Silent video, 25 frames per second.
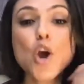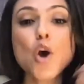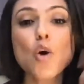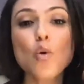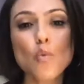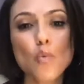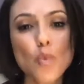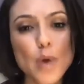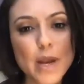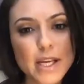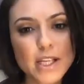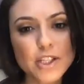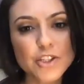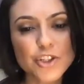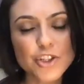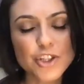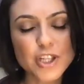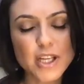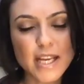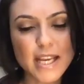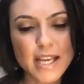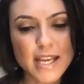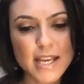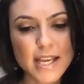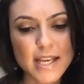which
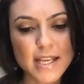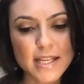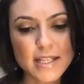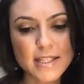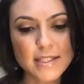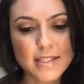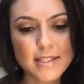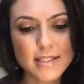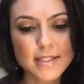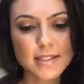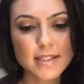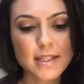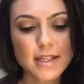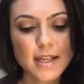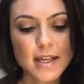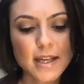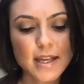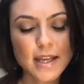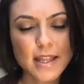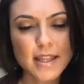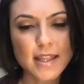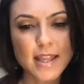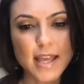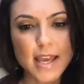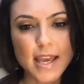is
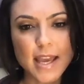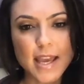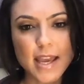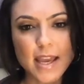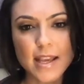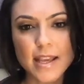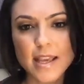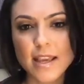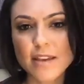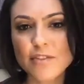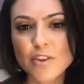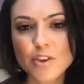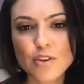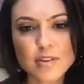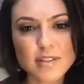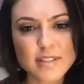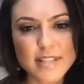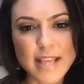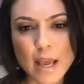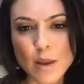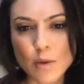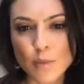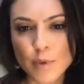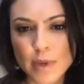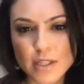they give you a
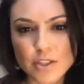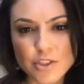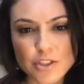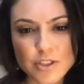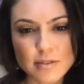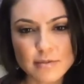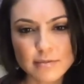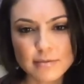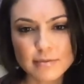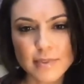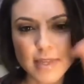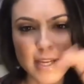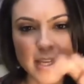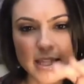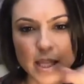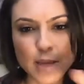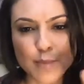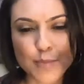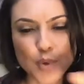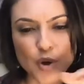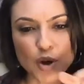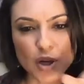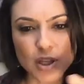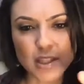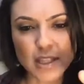sandwich and they
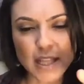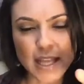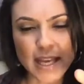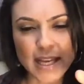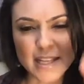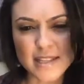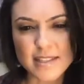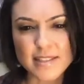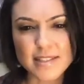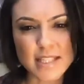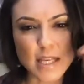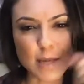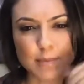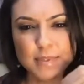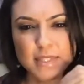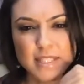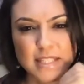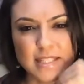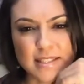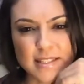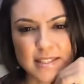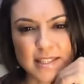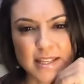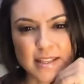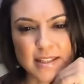put like a
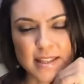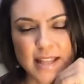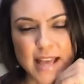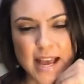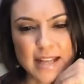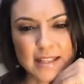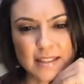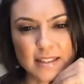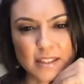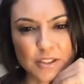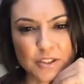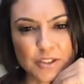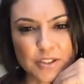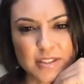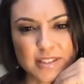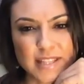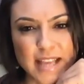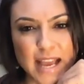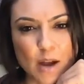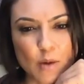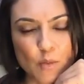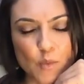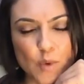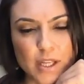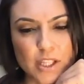substance in that little
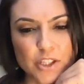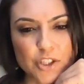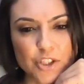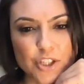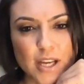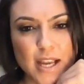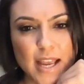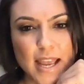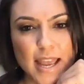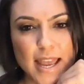sandwich,